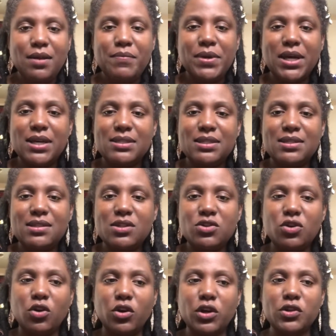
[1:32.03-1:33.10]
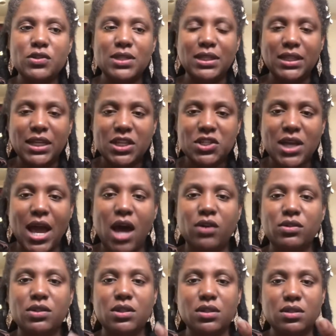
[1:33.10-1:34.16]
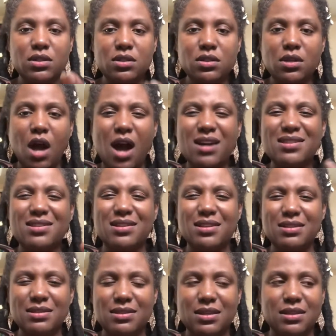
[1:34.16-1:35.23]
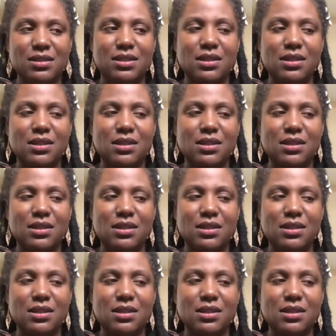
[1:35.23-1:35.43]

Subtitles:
because essential oils leach out toxins and